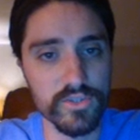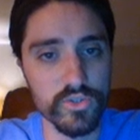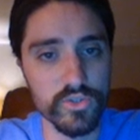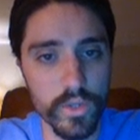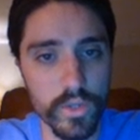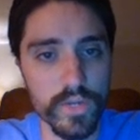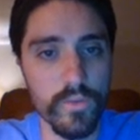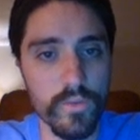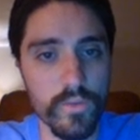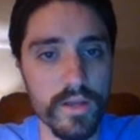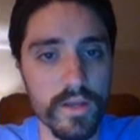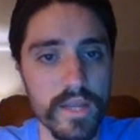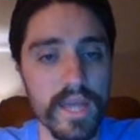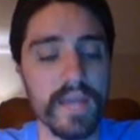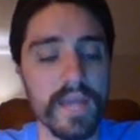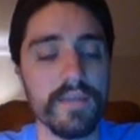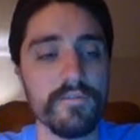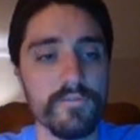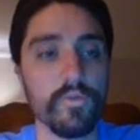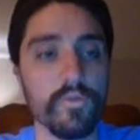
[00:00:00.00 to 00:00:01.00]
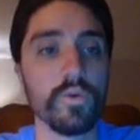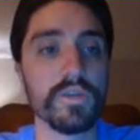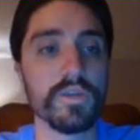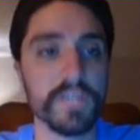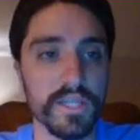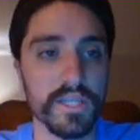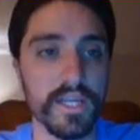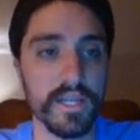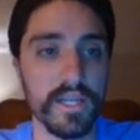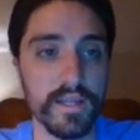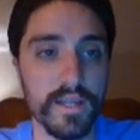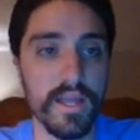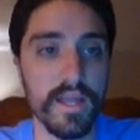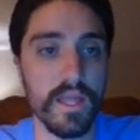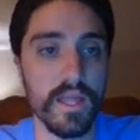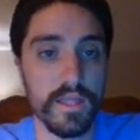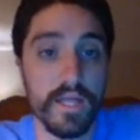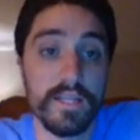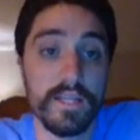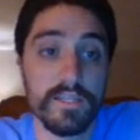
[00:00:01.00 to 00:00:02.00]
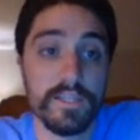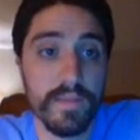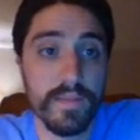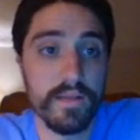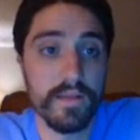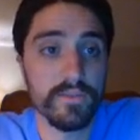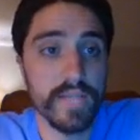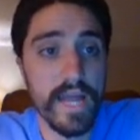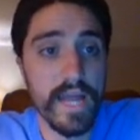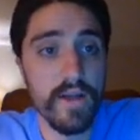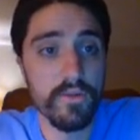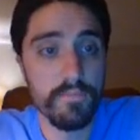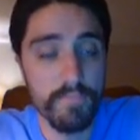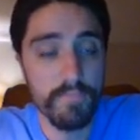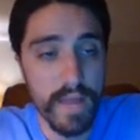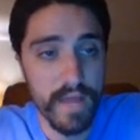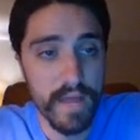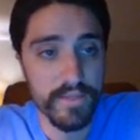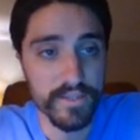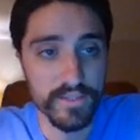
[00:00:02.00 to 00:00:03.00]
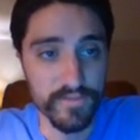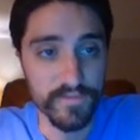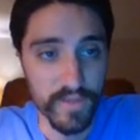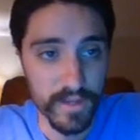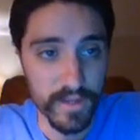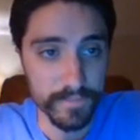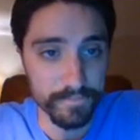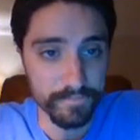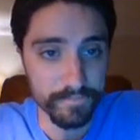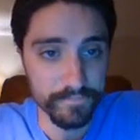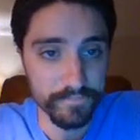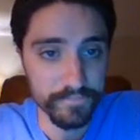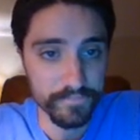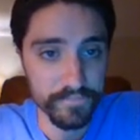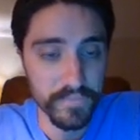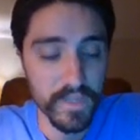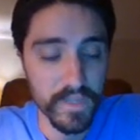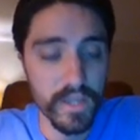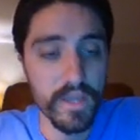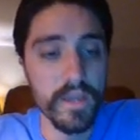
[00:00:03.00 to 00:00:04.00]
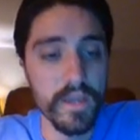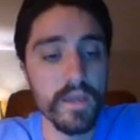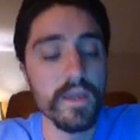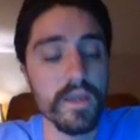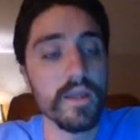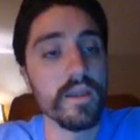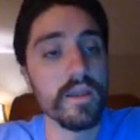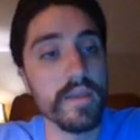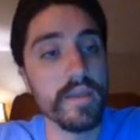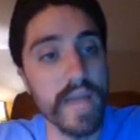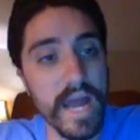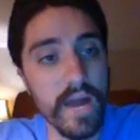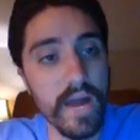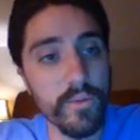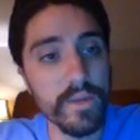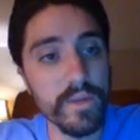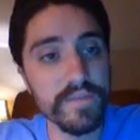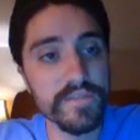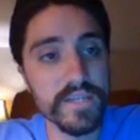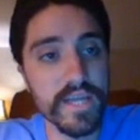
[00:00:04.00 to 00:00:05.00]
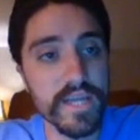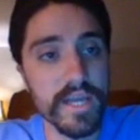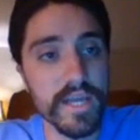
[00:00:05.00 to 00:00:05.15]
21, and 14. That spells out math is fun. Now we have to get